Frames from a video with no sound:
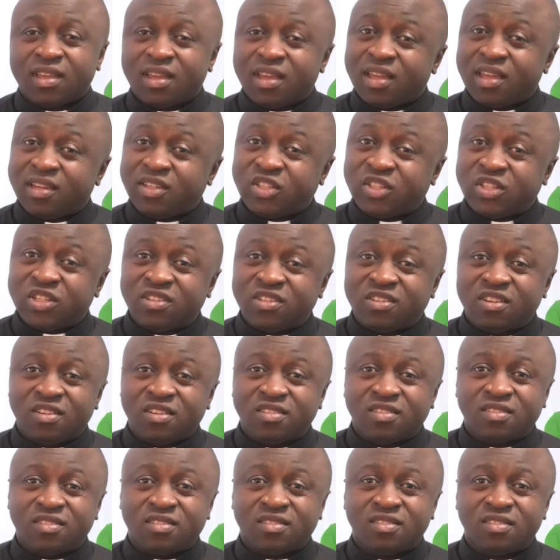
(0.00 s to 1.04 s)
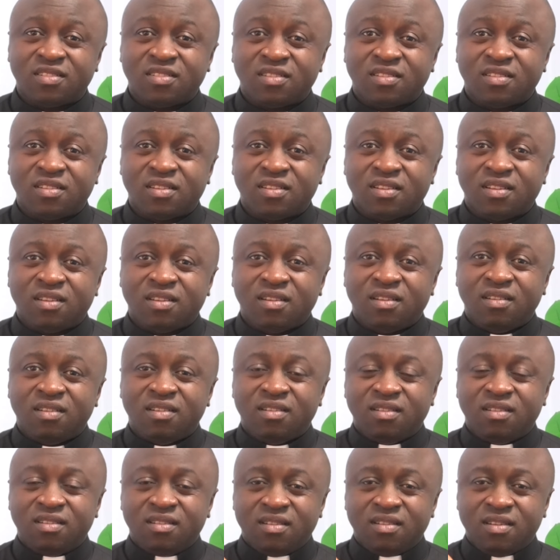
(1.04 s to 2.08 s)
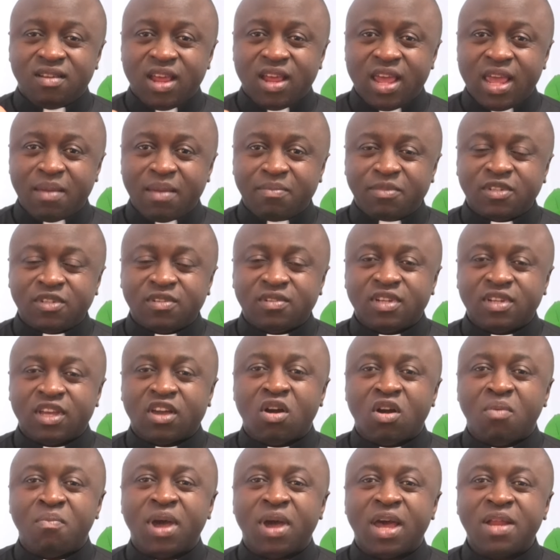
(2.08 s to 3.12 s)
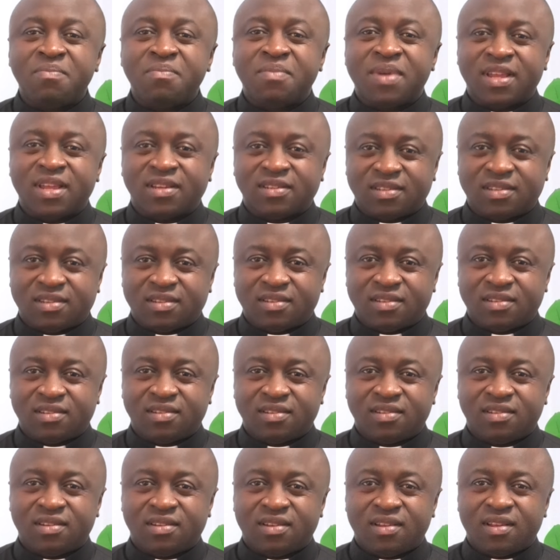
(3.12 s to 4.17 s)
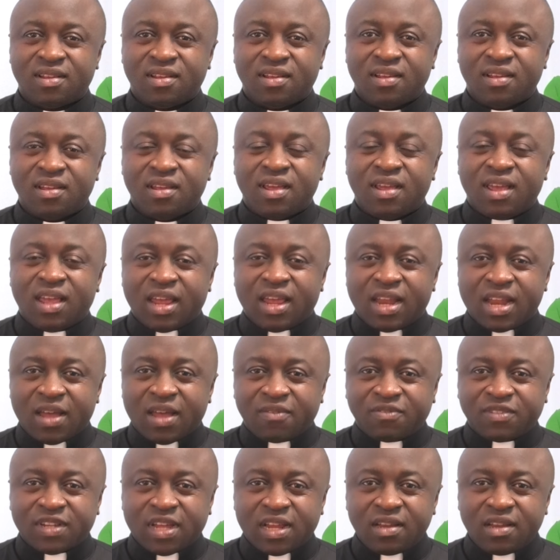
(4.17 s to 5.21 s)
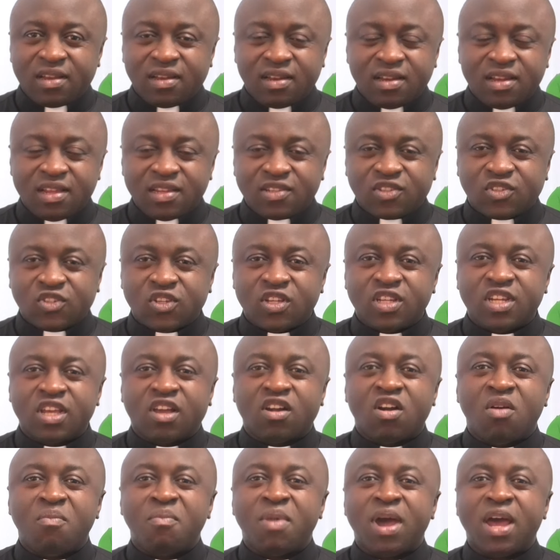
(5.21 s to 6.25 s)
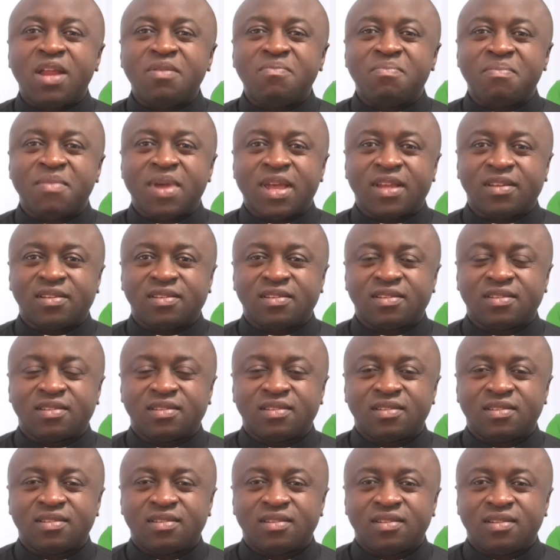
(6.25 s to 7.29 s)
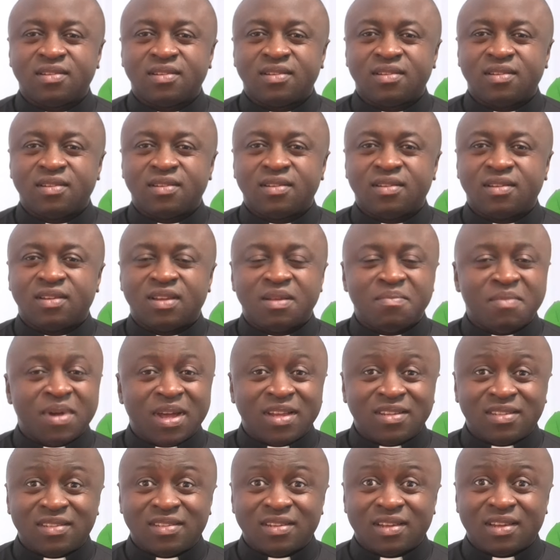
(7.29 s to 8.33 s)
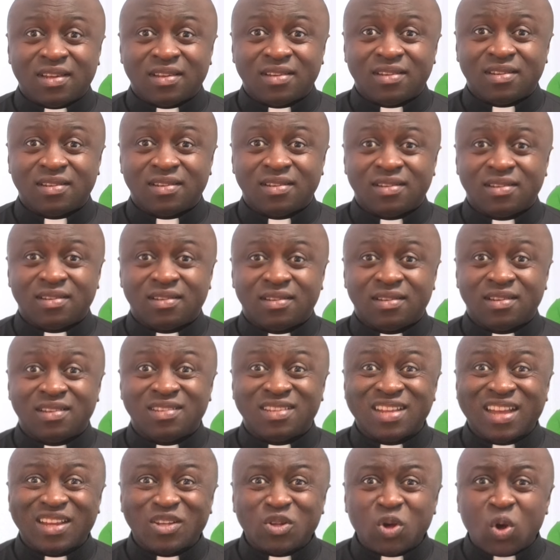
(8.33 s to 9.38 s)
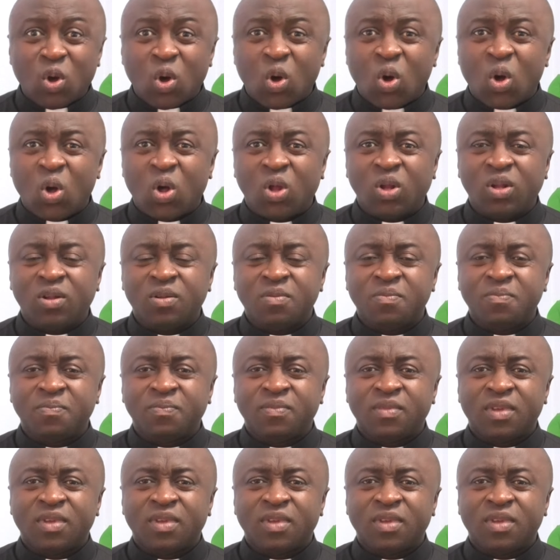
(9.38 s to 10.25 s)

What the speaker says: And Jesus named the commandments. And after listing the commandments, the man said, is that all?